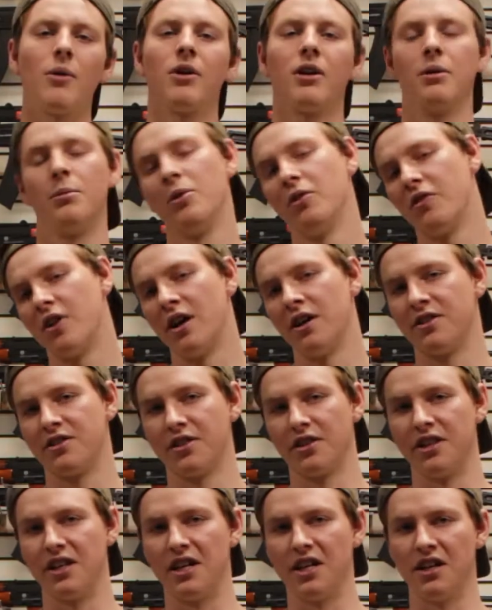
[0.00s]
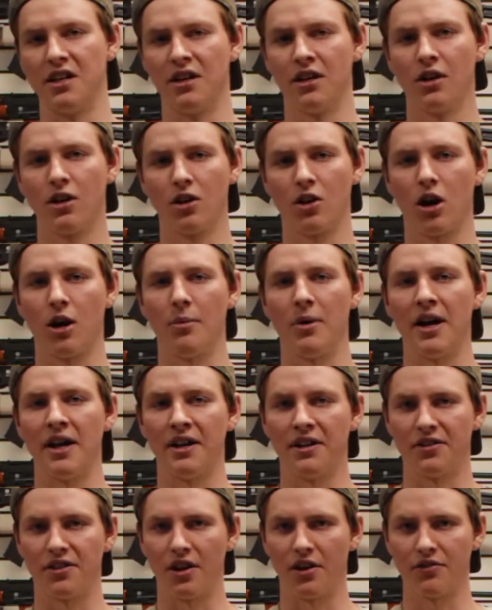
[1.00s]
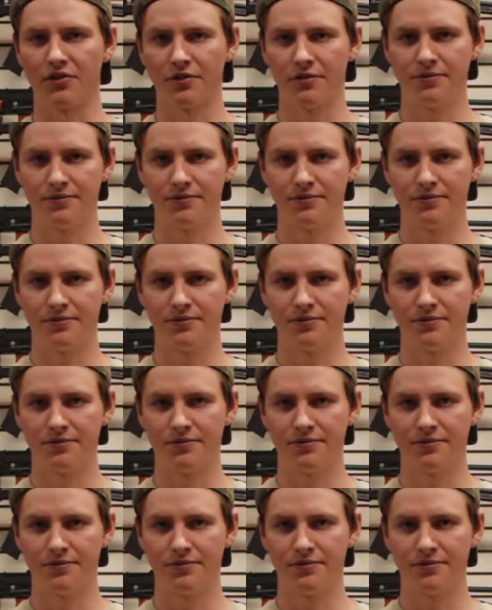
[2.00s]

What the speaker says: we're going to move on to the carbine itself.